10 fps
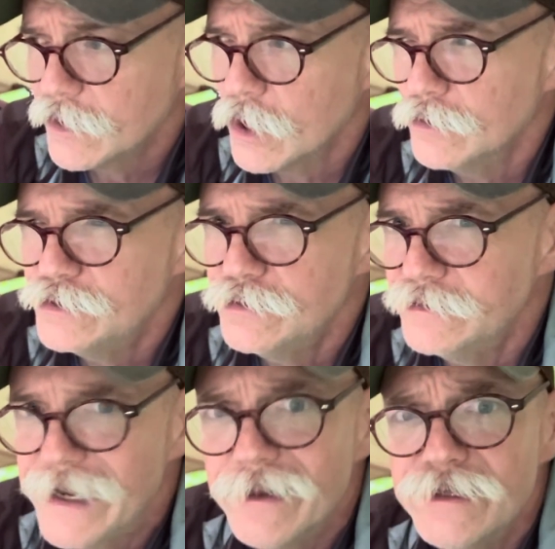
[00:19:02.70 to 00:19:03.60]
of go-to
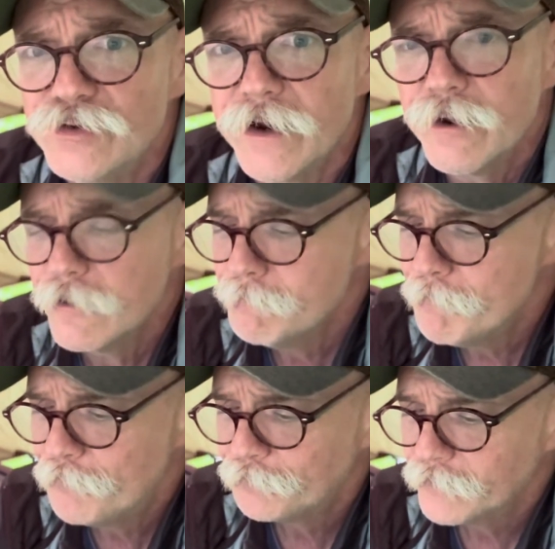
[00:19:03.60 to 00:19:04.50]
daily drinker?
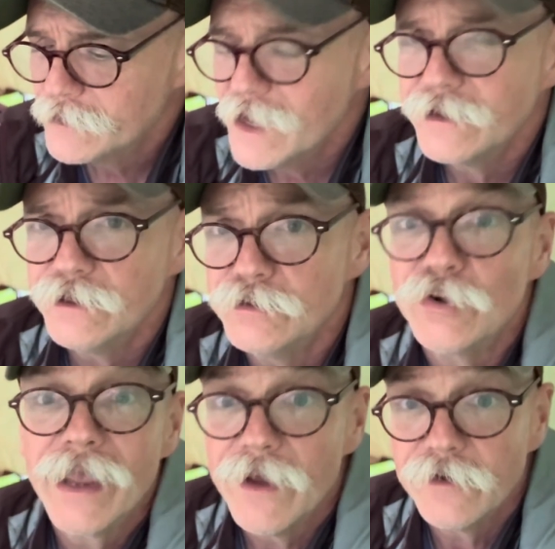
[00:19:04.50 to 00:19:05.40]
Not that you
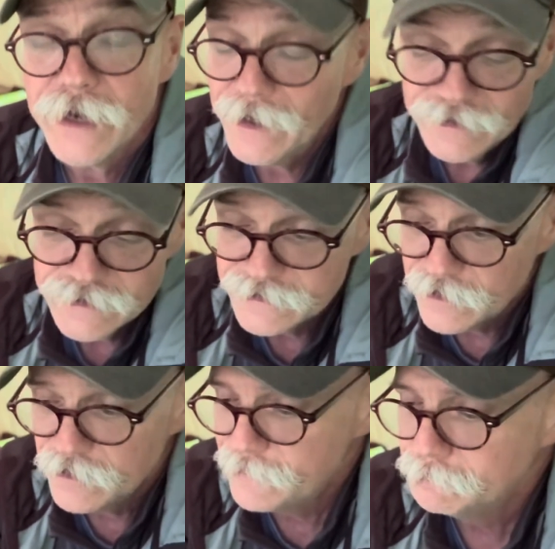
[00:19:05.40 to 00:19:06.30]
drink every day
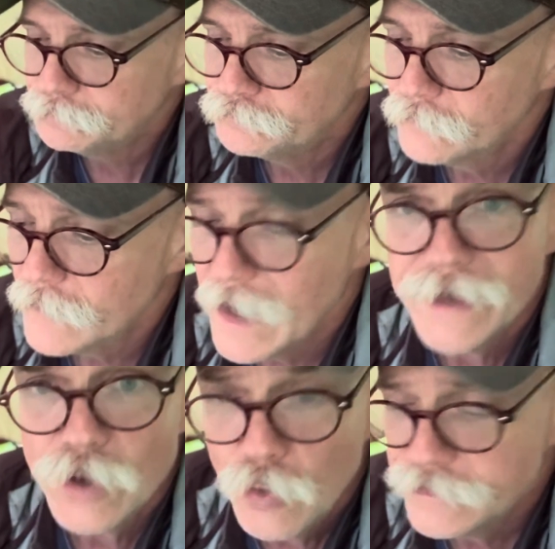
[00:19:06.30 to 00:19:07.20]
necessarily. I
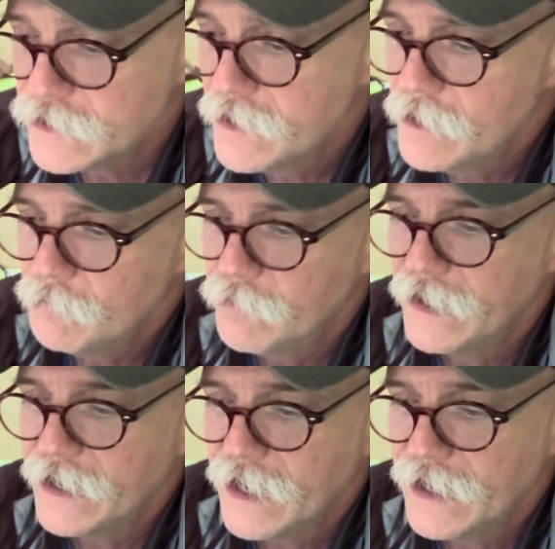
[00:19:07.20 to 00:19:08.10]
don't,
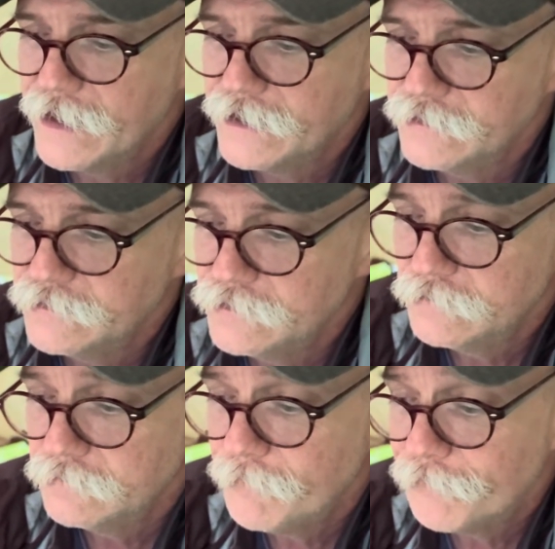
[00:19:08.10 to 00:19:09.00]
but
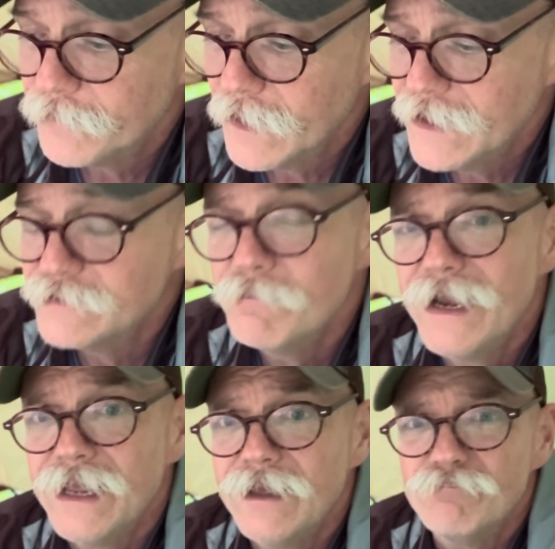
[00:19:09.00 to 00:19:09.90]
as
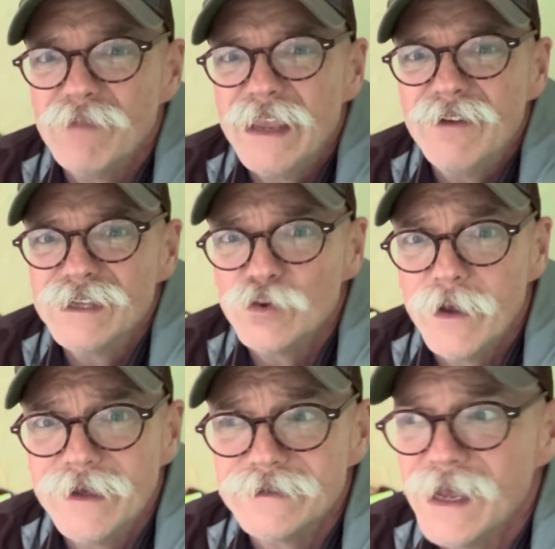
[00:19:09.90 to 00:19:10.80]
many evenings a
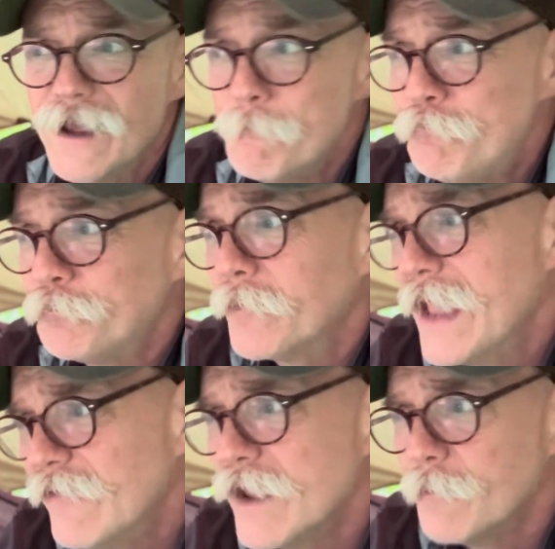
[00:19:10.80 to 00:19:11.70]
week as I
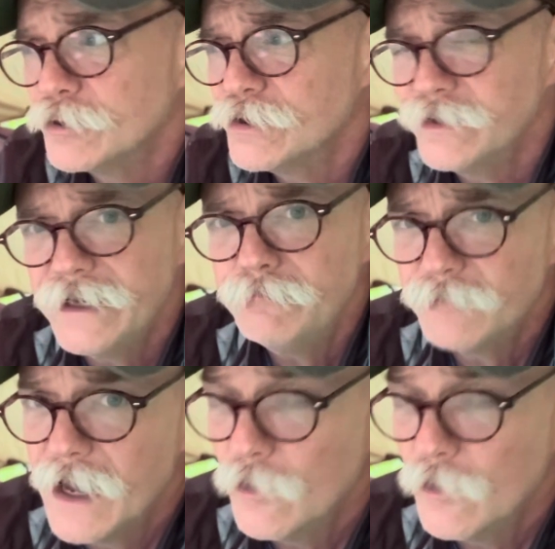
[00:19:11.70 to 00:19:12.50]
have the opportunity, I